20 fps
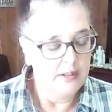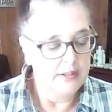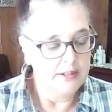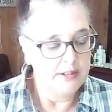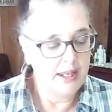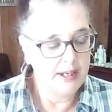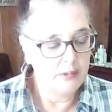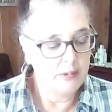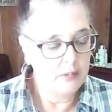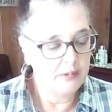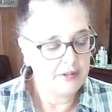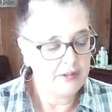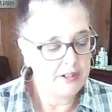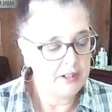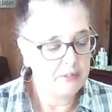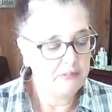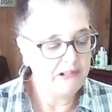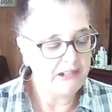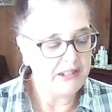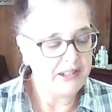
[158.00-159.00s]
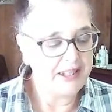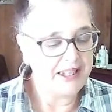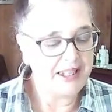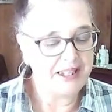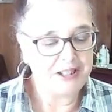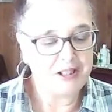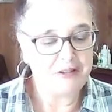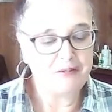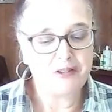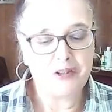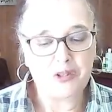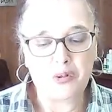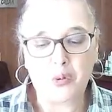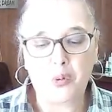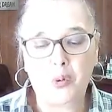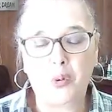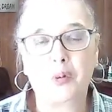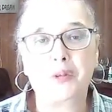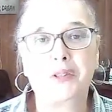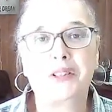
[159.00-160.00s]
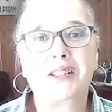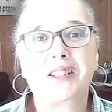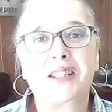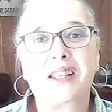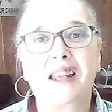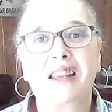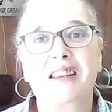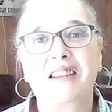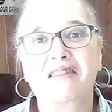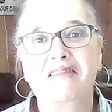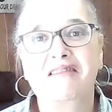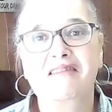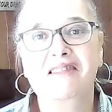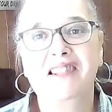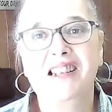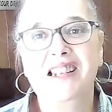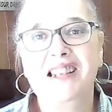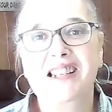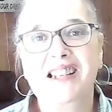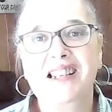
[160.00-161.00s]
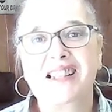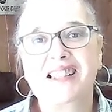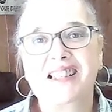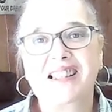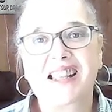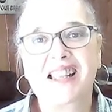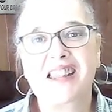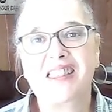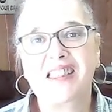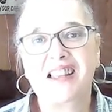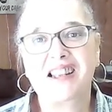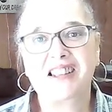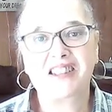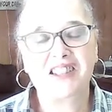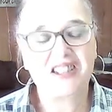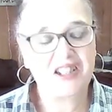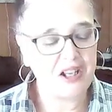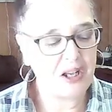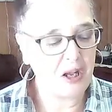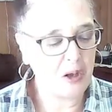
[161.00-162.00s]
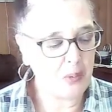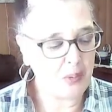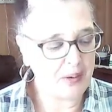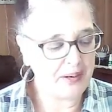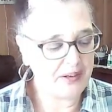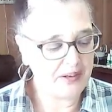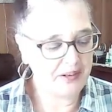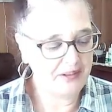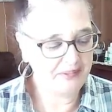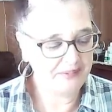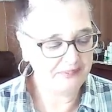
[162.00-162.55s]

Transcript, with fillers: Starting with this Princess of Swords, ready to get things going.